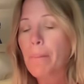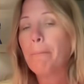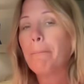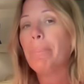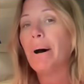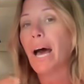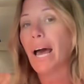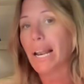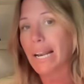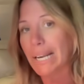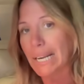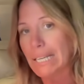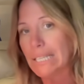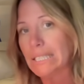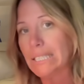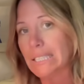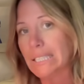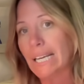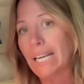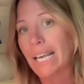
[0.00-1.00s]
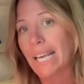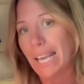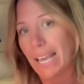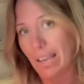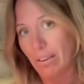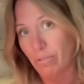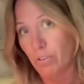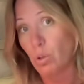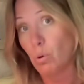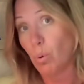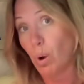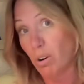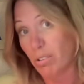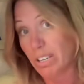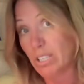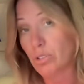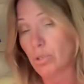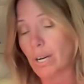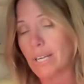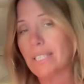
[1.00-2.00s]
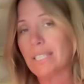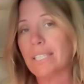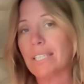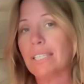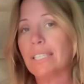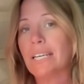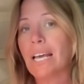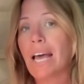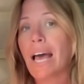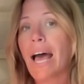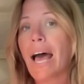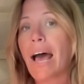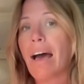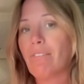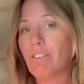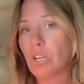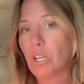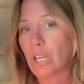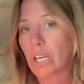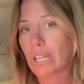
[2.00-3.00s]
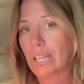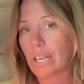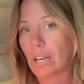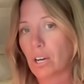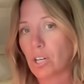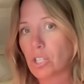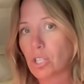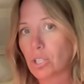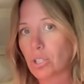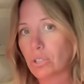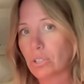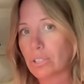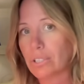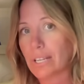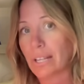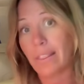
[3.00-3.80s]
But at least if you are interested, have a look at the articles.